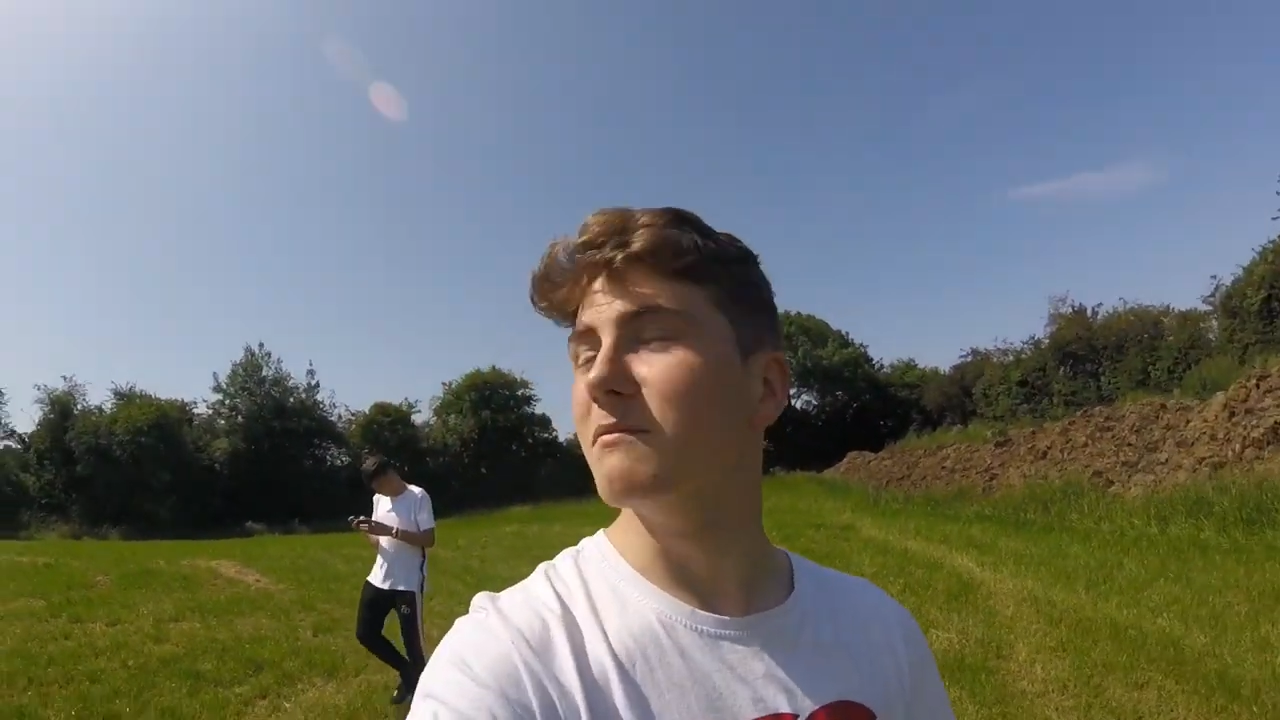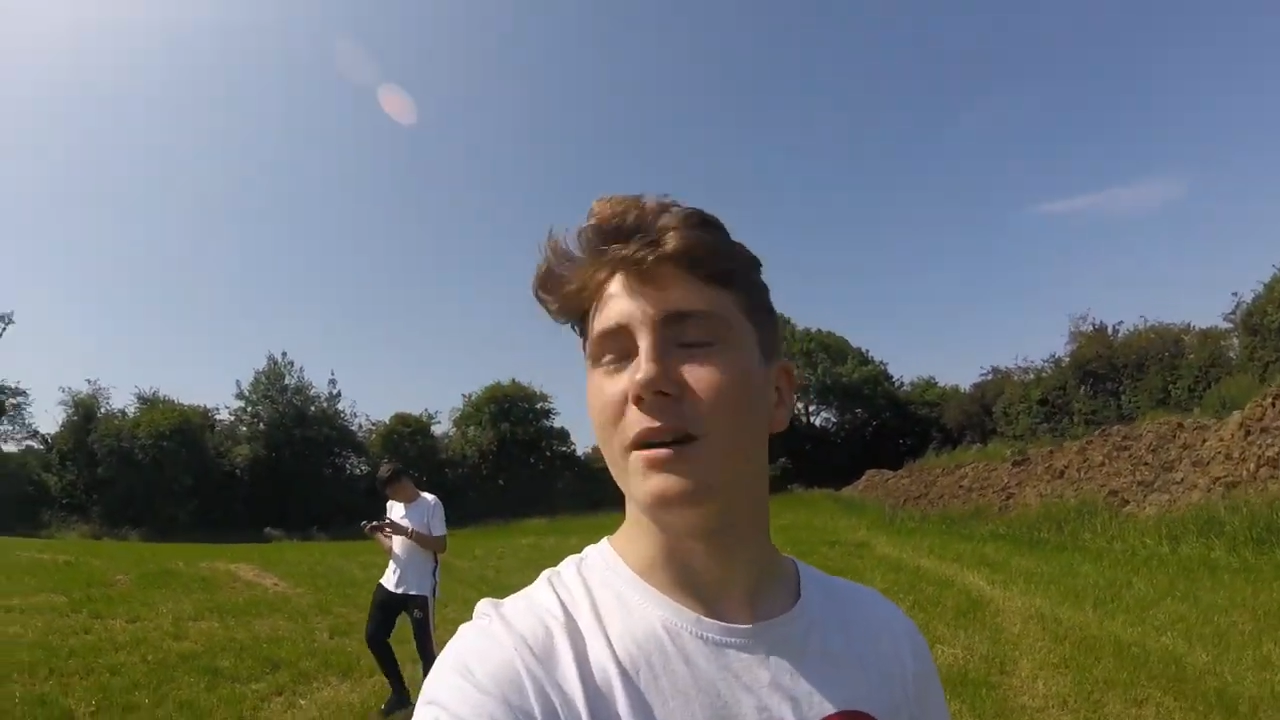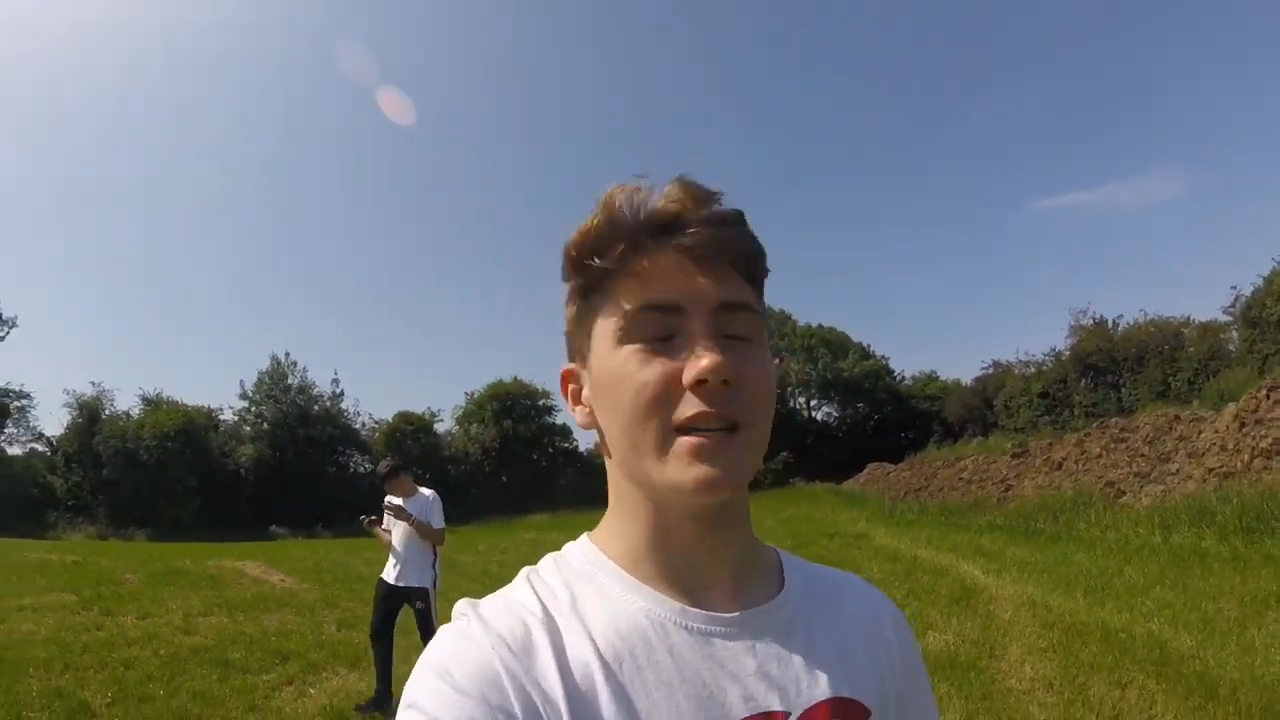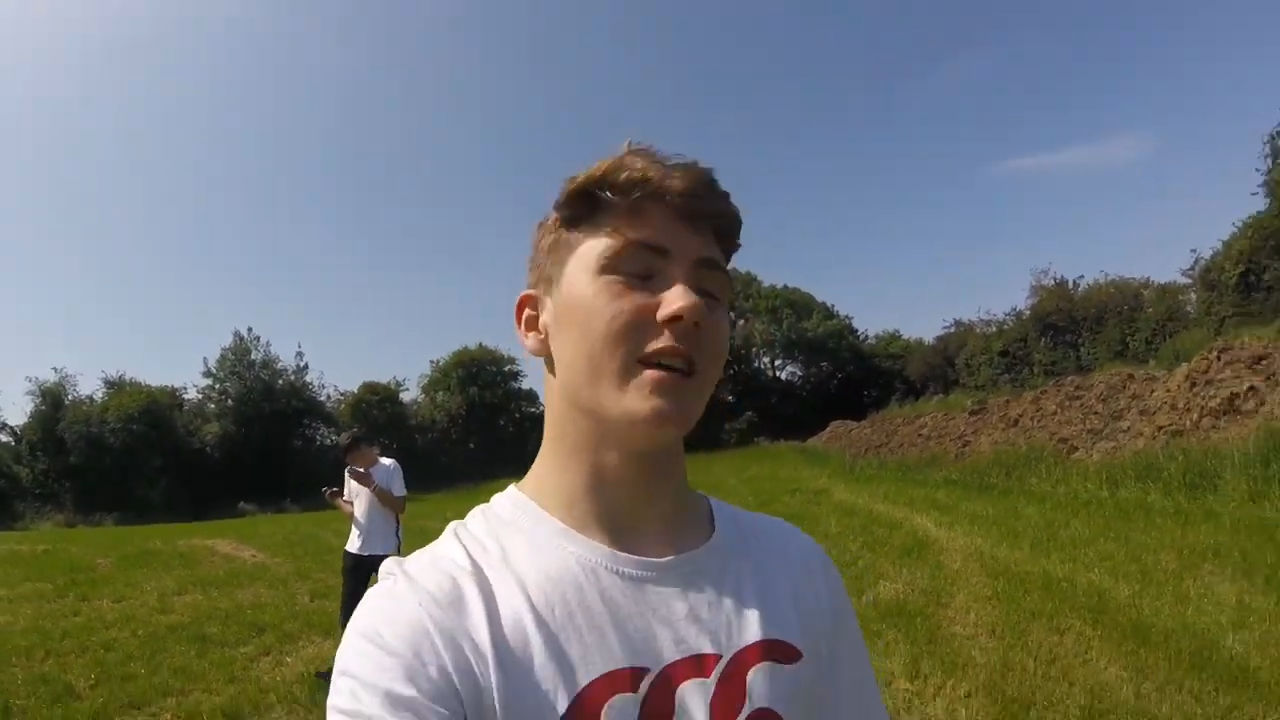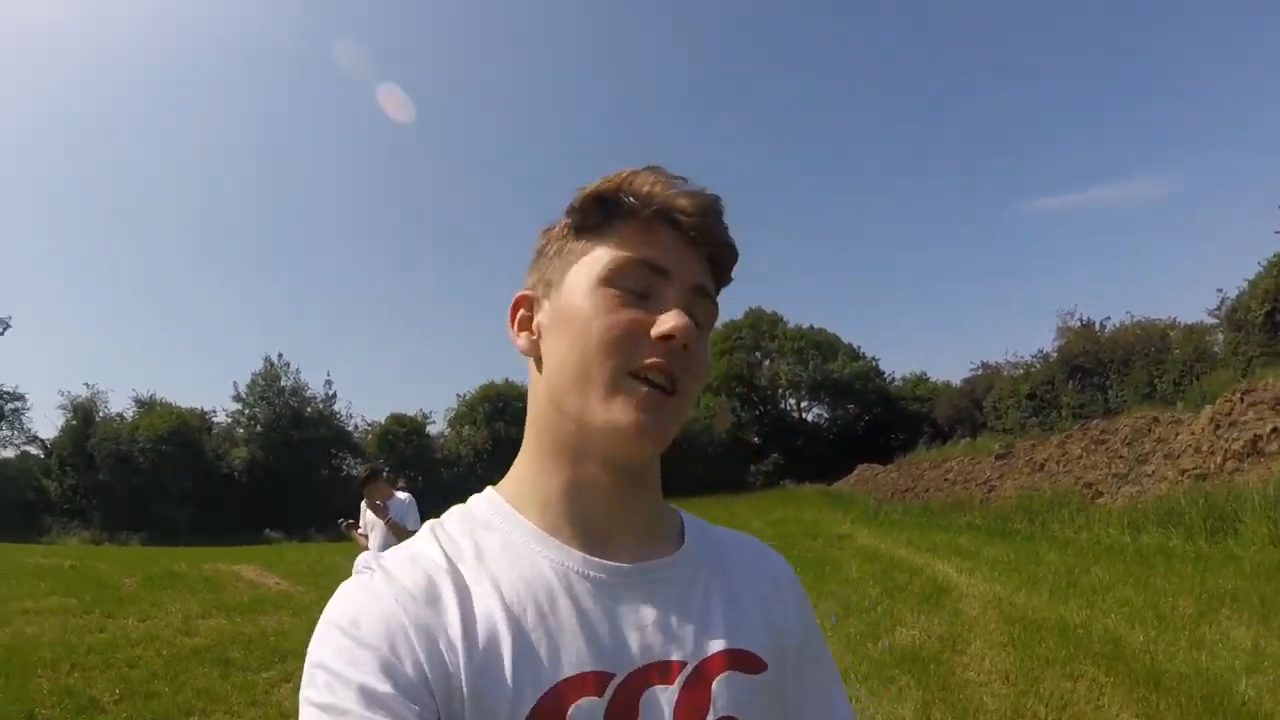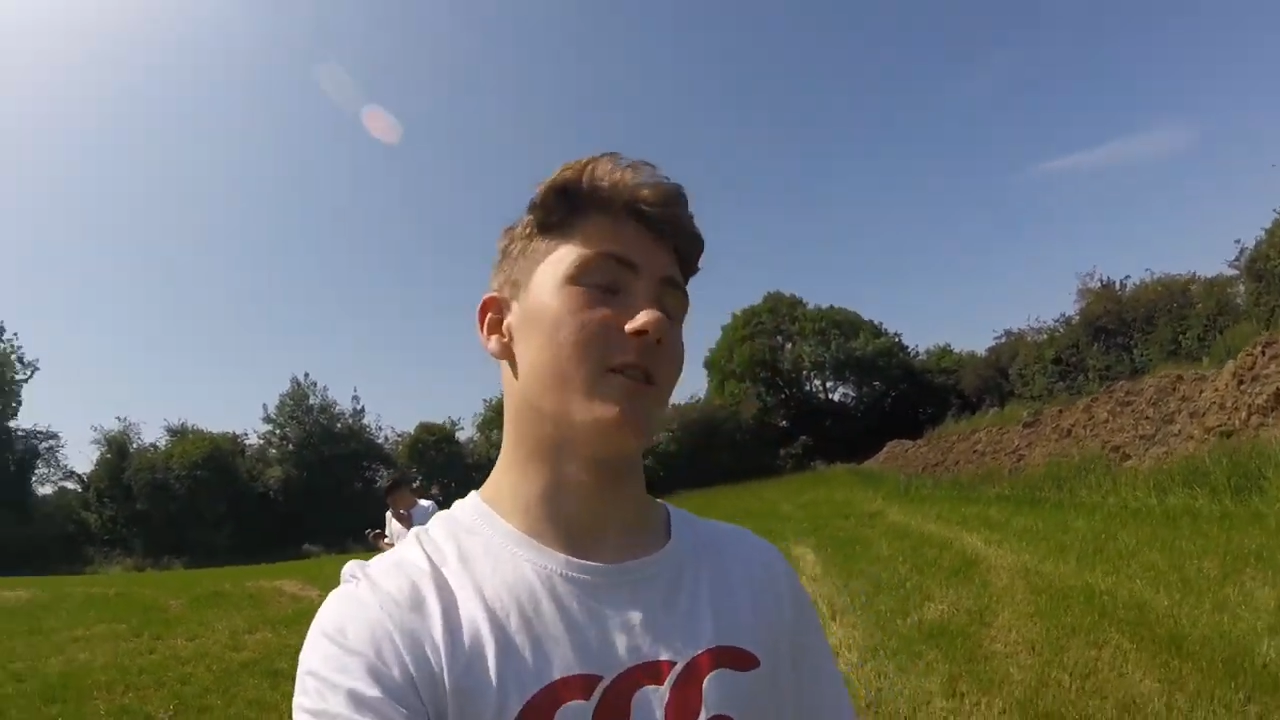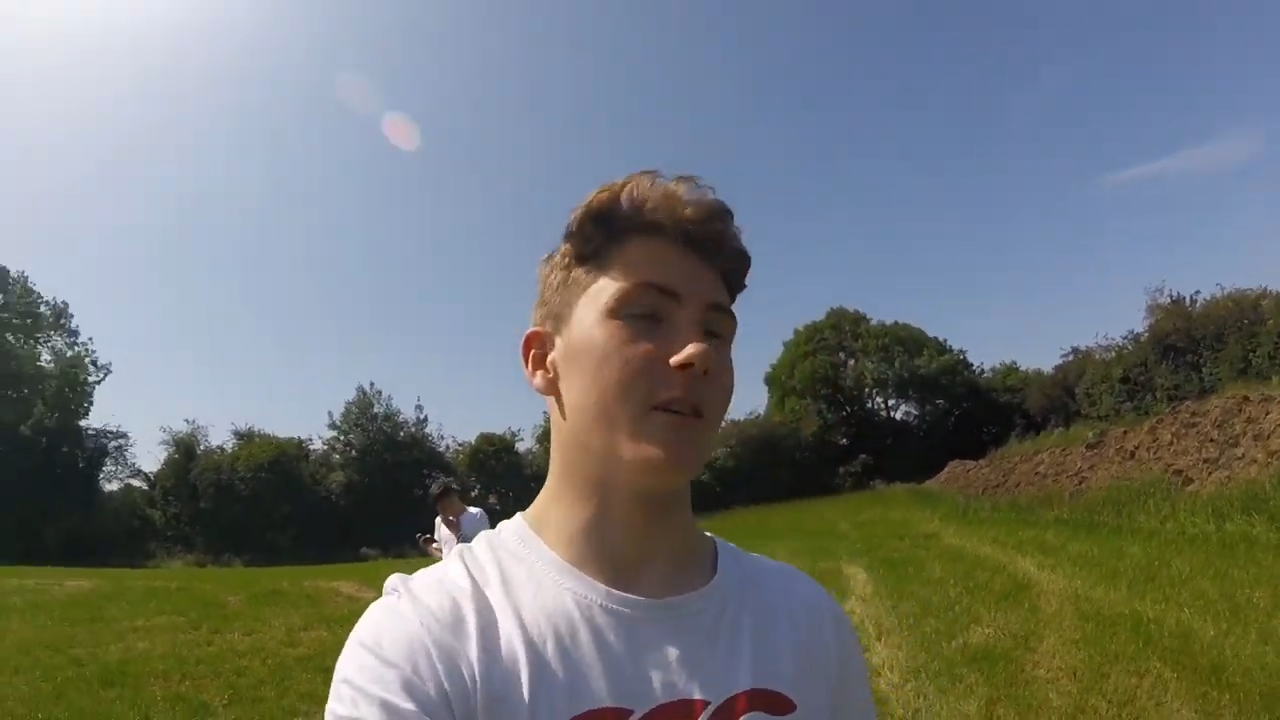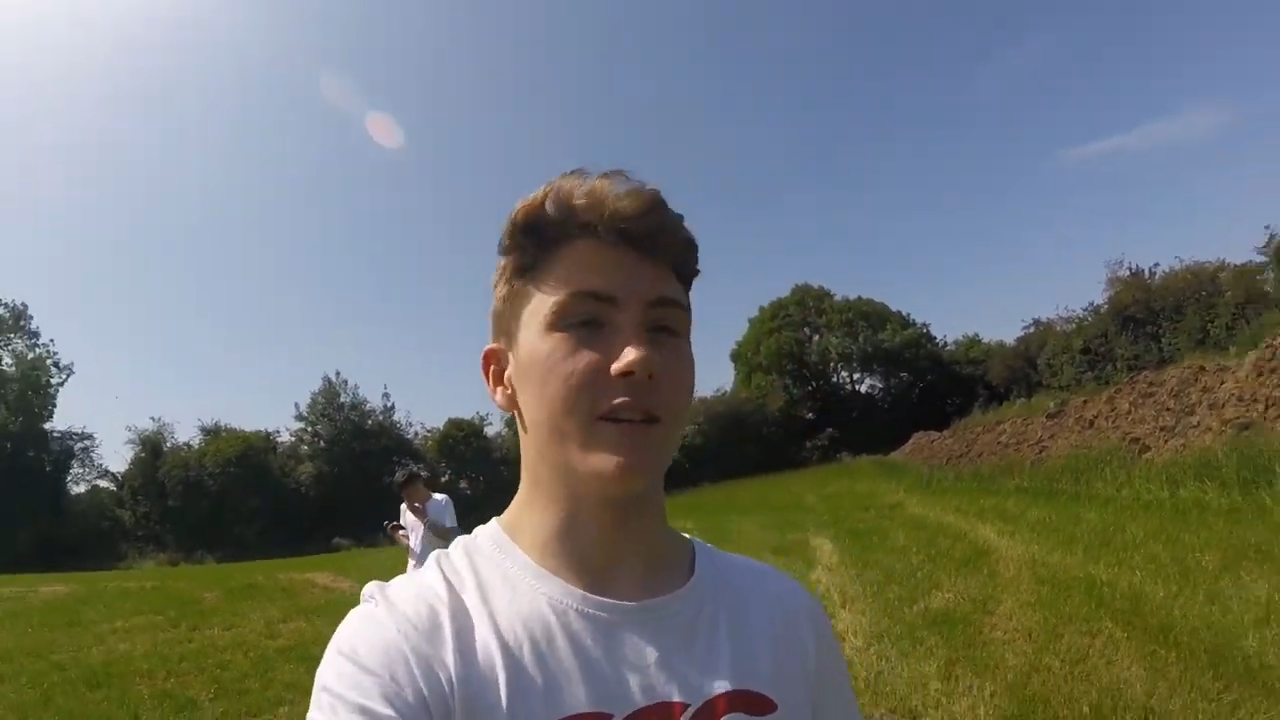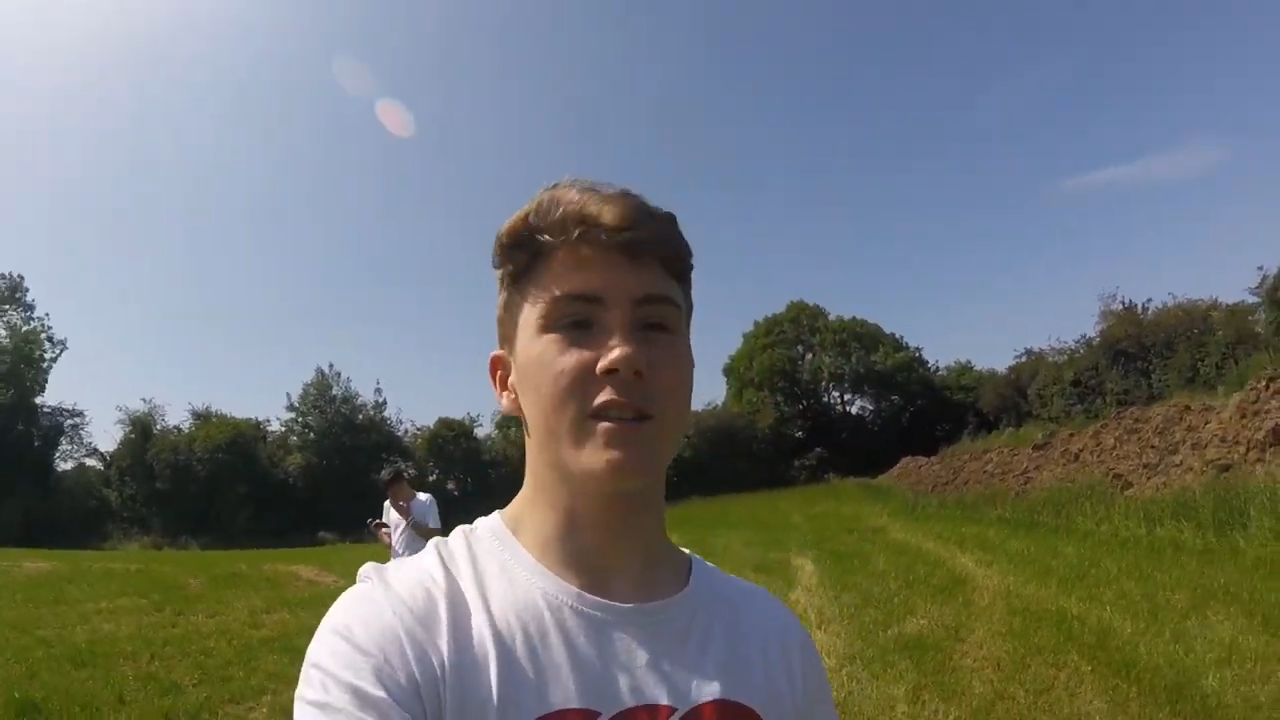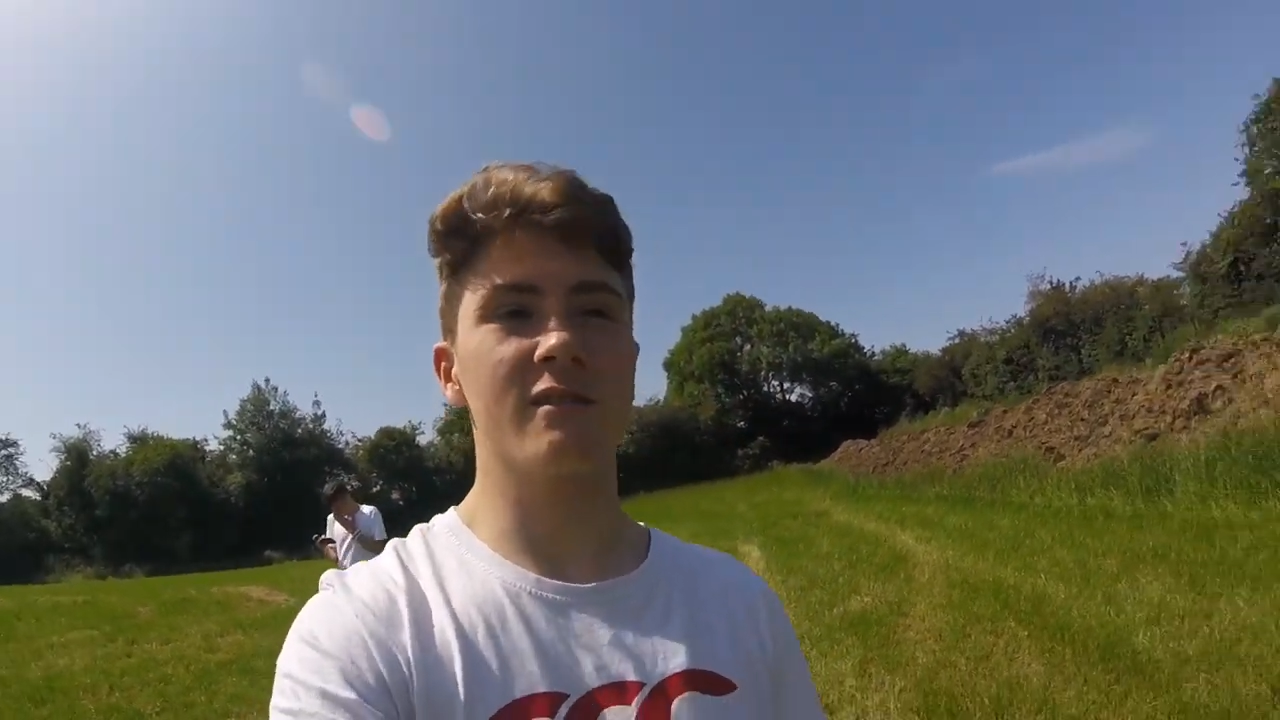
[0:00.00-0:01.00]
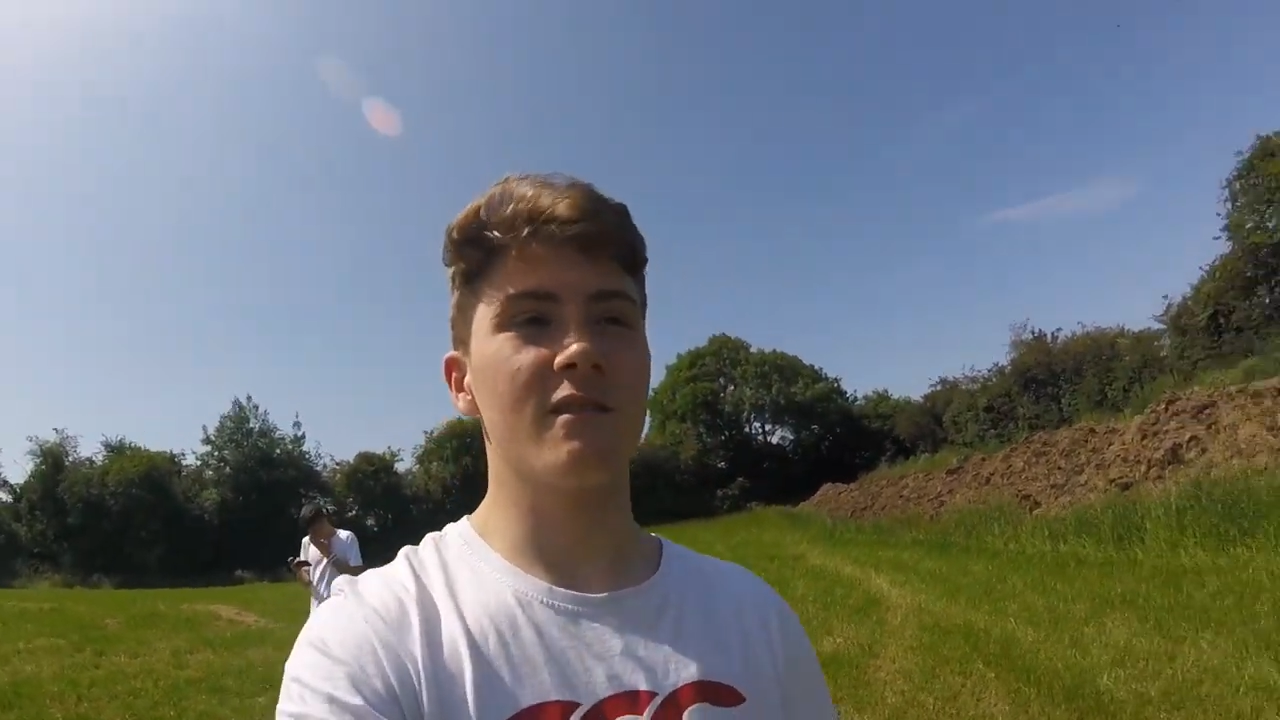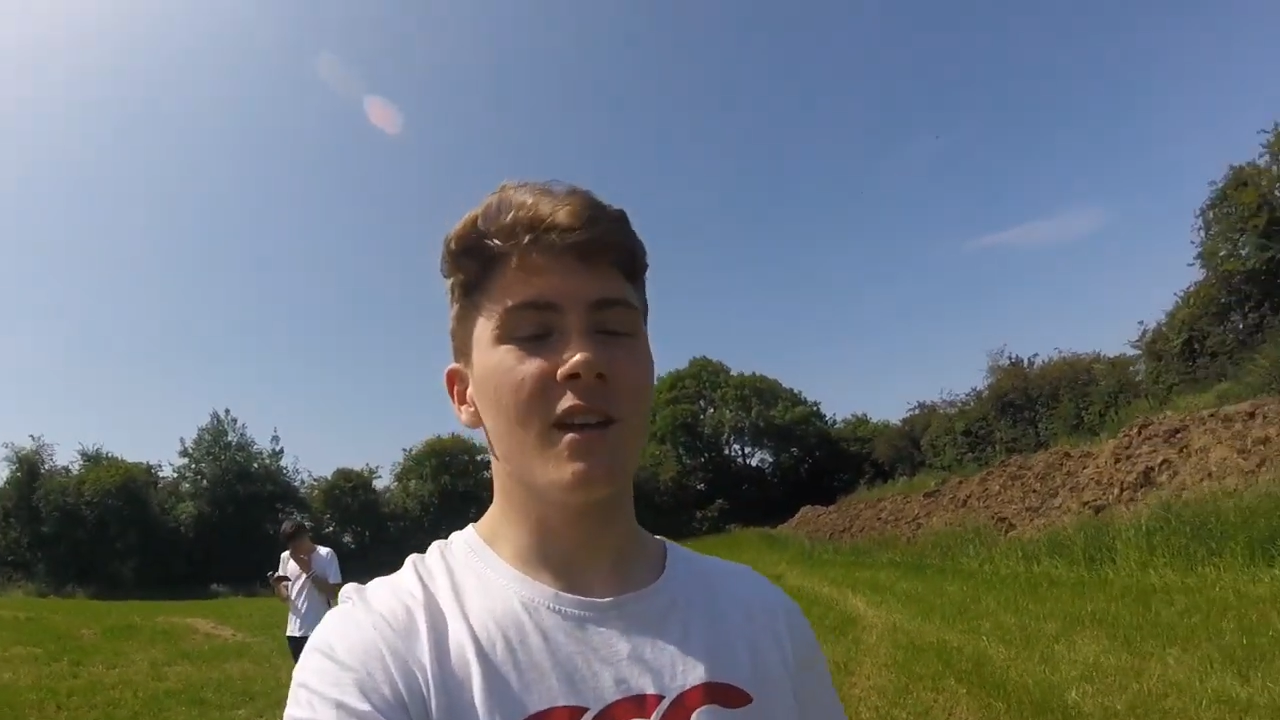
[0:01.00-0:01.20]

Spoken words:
but you know, I just,